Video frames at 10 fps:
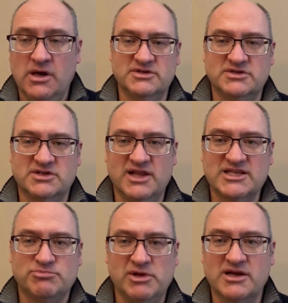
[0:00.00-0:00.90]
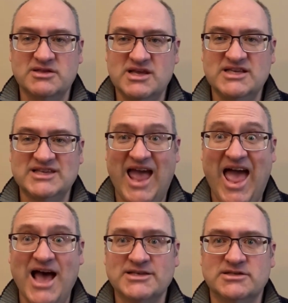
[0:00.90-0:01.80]
So let's plug these
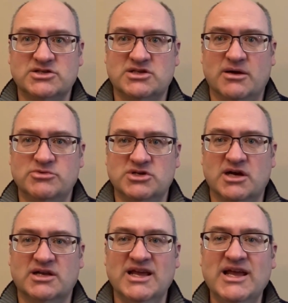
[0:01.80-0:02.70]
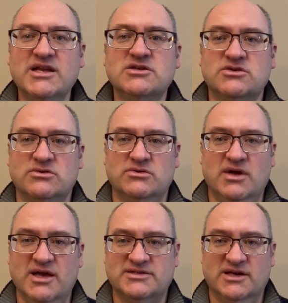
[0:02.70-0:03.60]
as the subject into
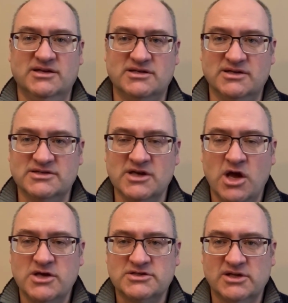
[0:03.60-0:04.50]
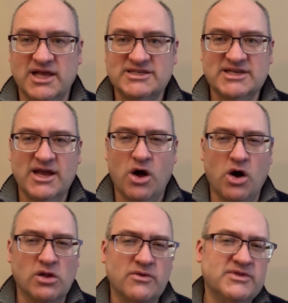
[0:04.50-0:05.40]
a sentence. So let's say
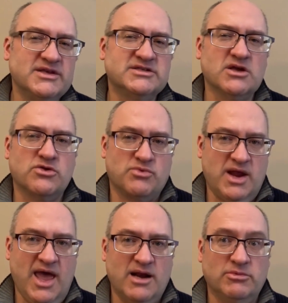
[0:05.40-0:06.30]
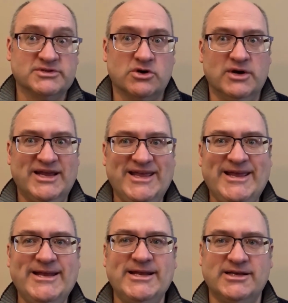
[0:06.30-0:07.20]
all of these three animals are
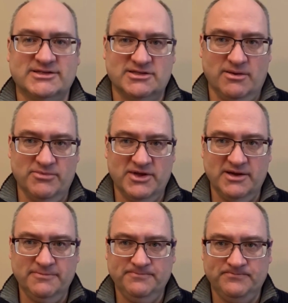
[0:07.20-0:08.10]
eating something.